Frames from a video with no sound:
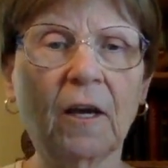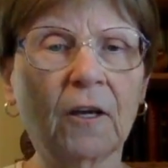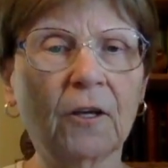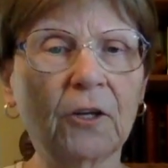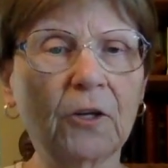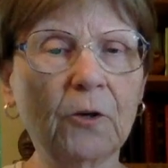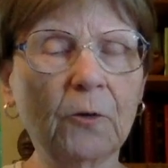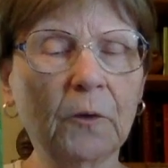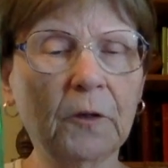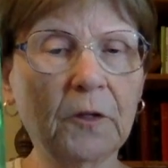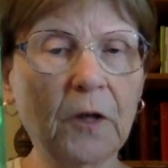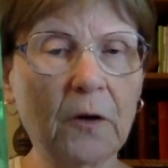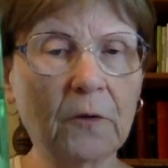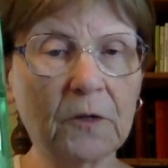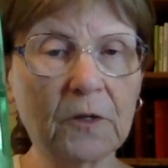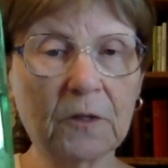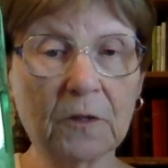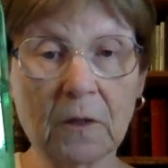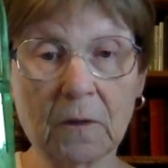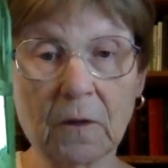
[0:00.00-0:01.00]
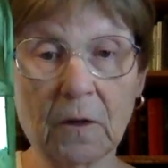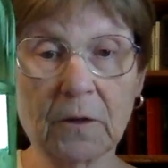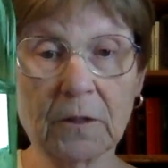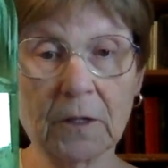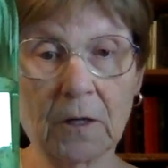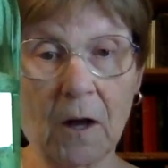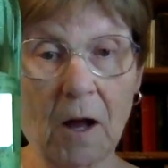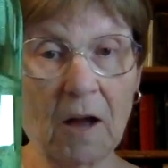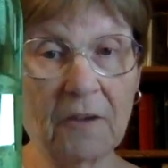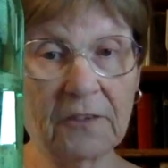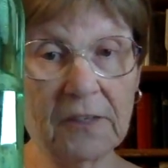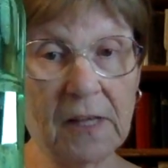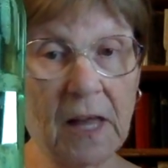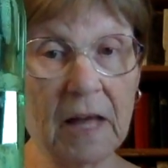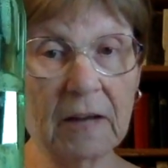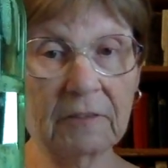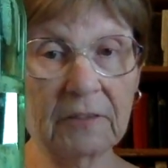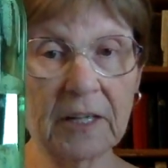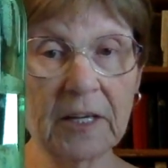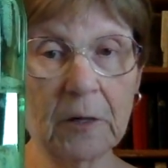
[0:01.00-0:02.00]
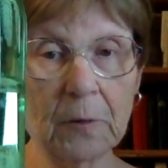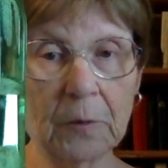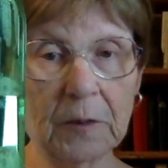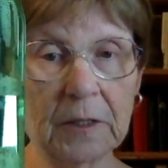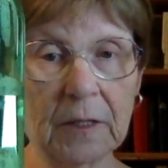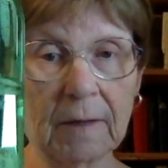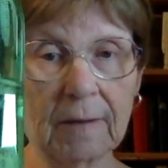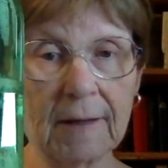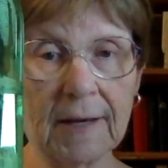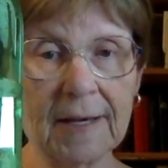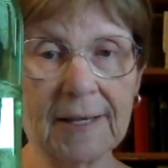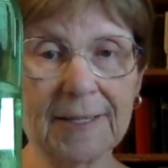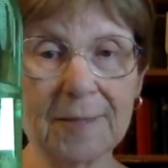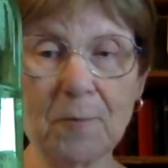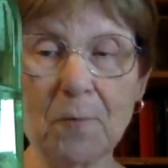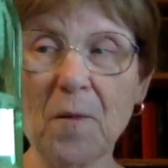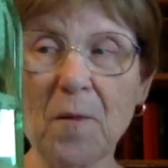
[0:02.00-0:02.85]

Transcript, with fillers: you will notice that there's an awful lot of liquid in this,